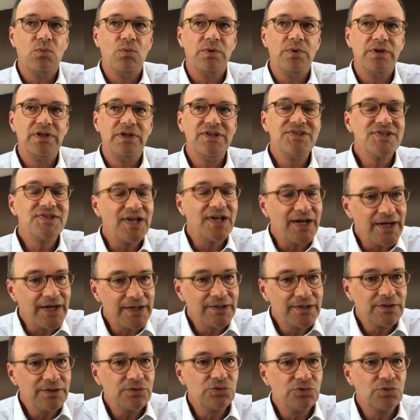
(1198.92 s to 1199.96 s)

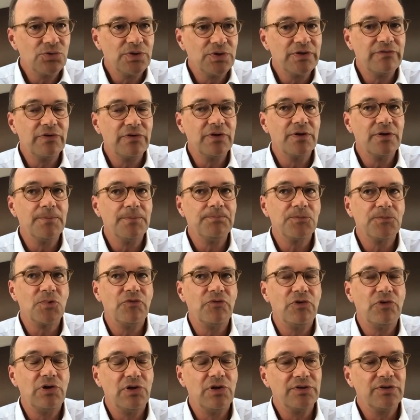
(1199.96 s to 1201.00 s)
designed during the
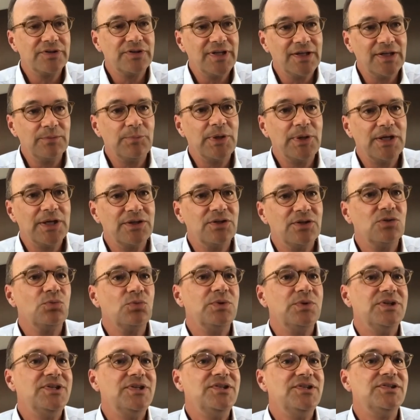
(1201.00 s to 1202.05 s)
lockdown period.
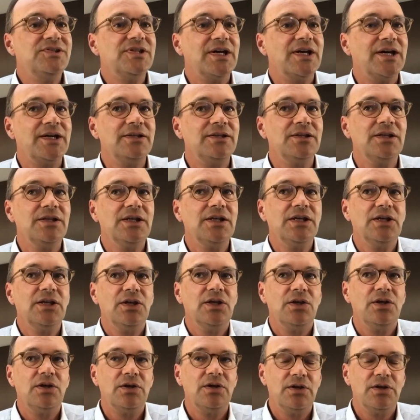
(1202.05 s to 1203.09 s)
We designed
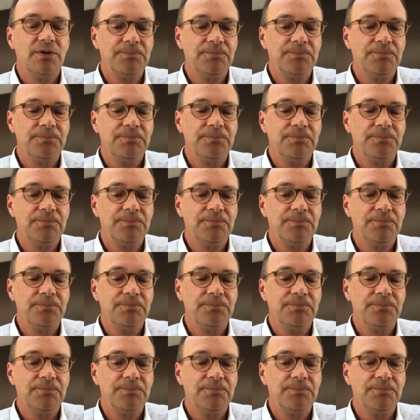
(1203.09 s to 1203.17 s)
a